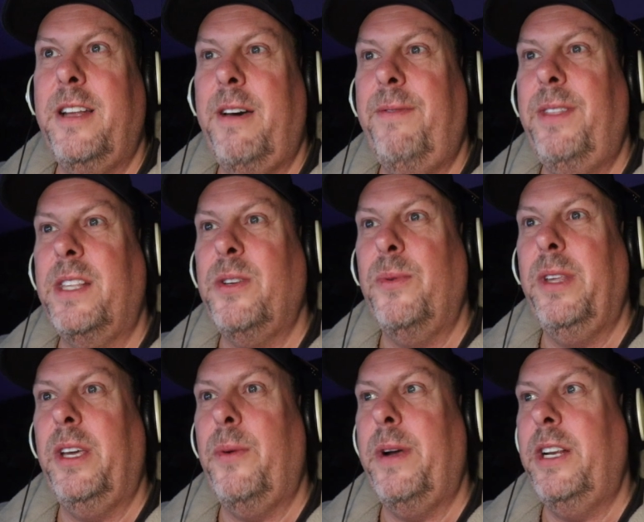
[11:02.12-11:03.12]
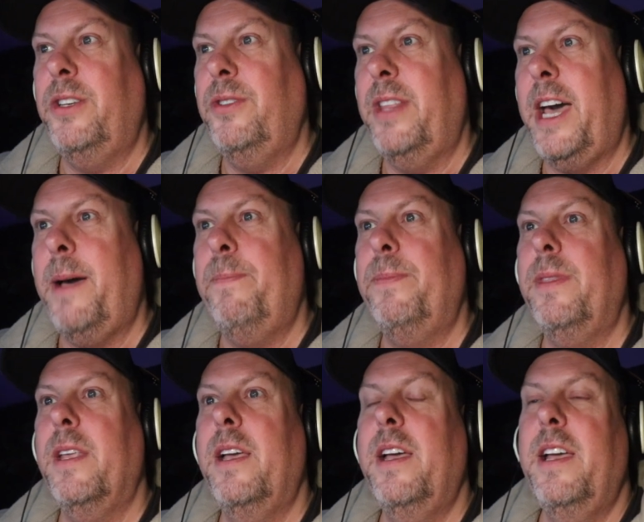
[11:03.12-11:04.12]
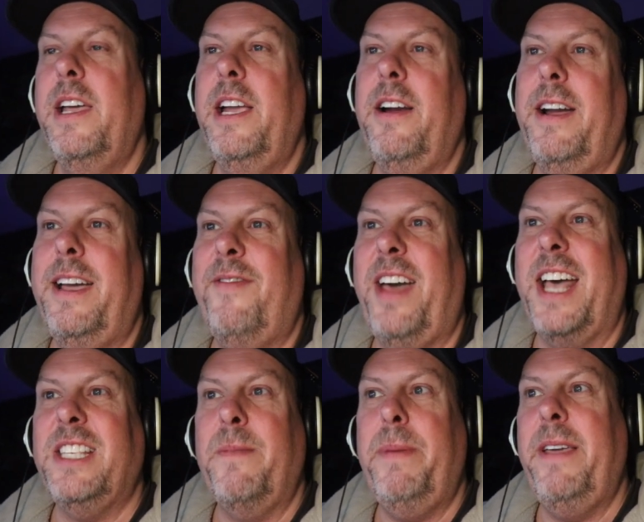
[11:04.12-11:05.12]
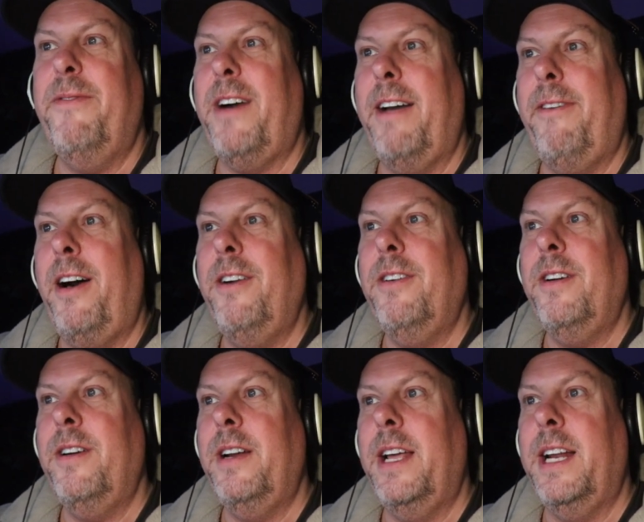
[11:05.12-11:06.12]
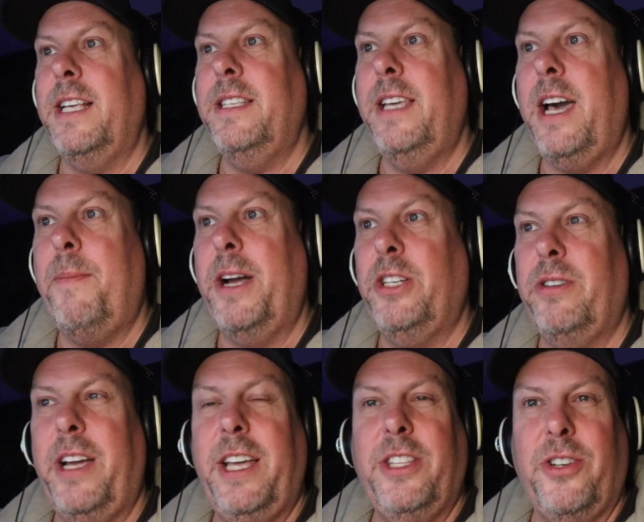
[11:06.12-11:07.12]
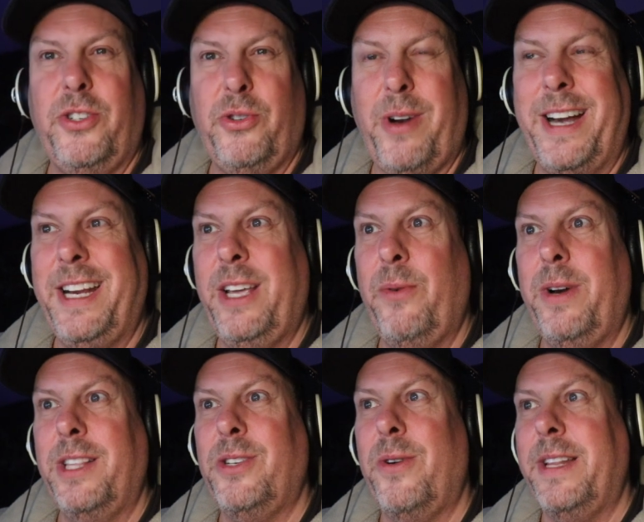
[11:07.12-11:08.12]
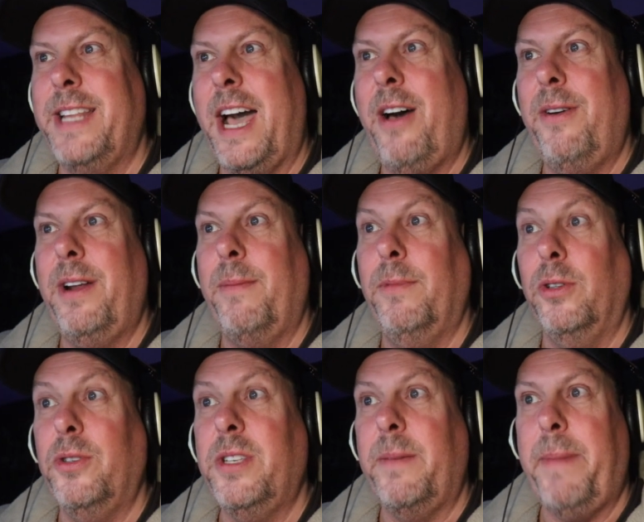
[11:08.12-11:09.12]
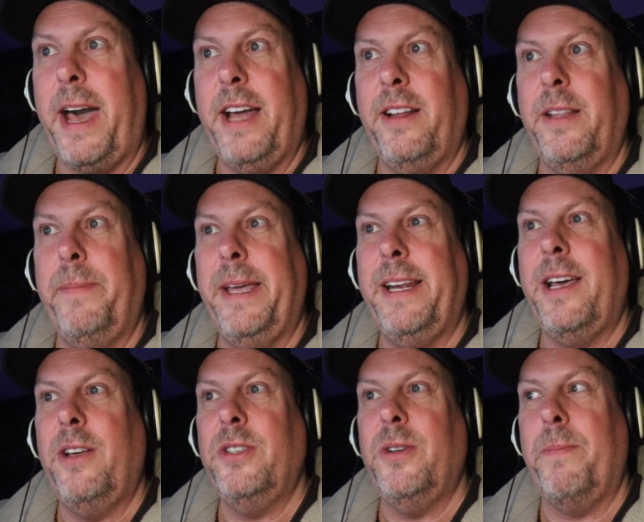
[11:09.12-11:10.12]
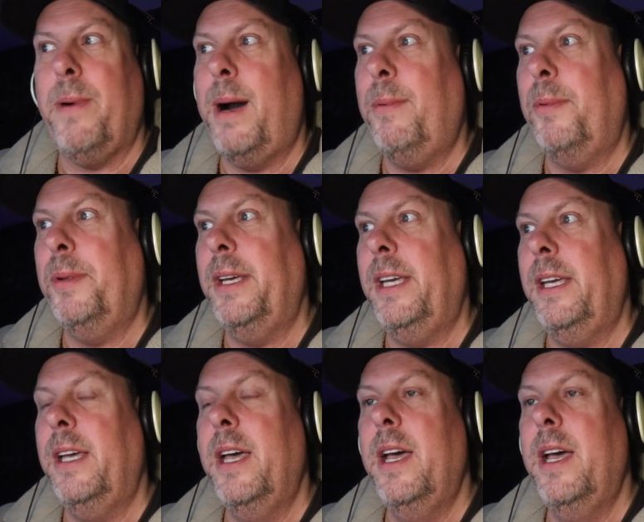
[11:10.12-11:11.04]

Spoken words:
enough. That's a really good way to do that. Here I have S&P 500, and I see how my trades are trending. When it's going down, I'm losing bad on the P&L, so probably